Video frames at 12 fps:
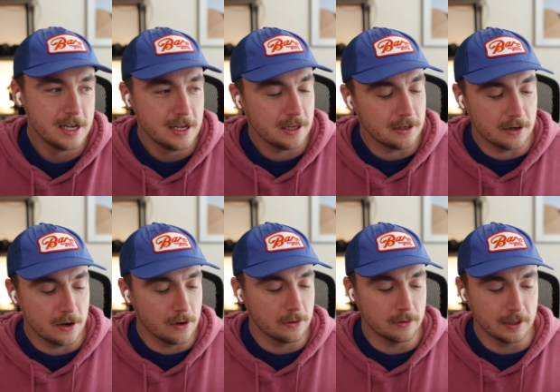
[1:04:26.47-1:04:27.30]
you
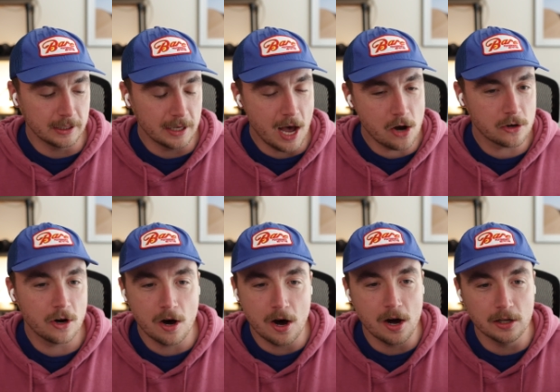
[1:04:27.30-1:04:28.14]
know like
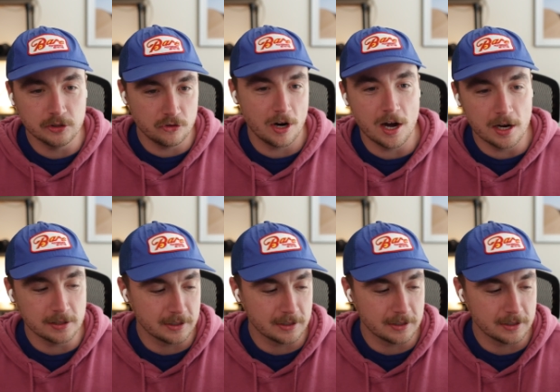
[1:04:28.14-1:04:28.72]
alcohol, drugs.